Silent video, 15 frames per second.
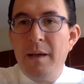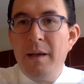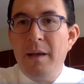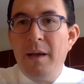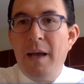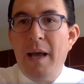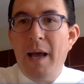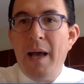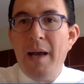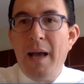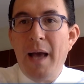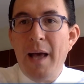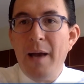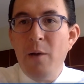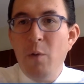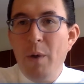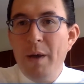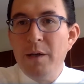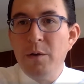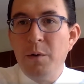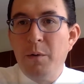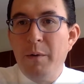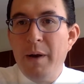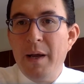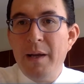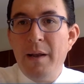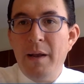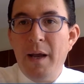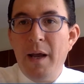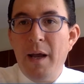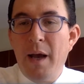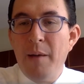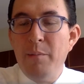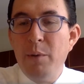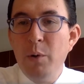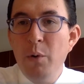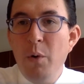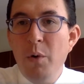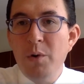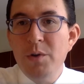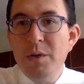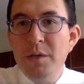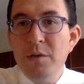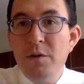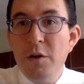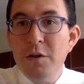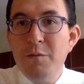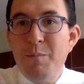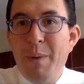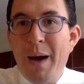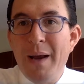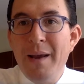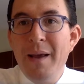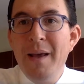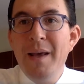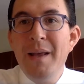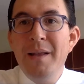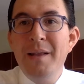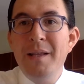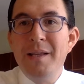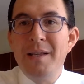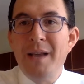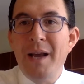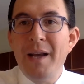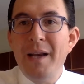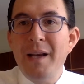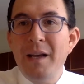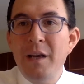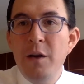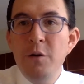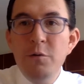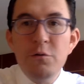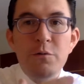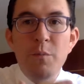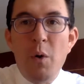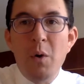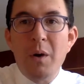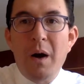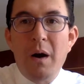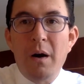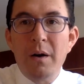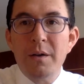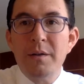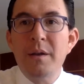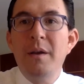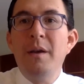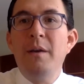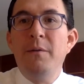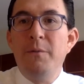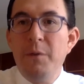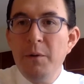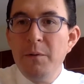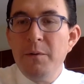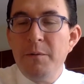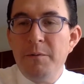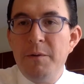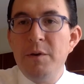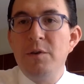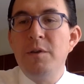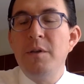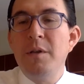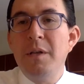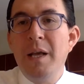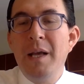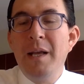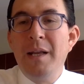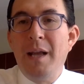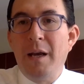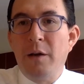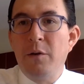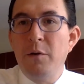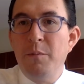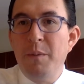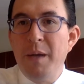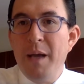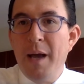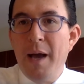had a way to create a blue ocean just by designing new small cars, fuel efficient, that could be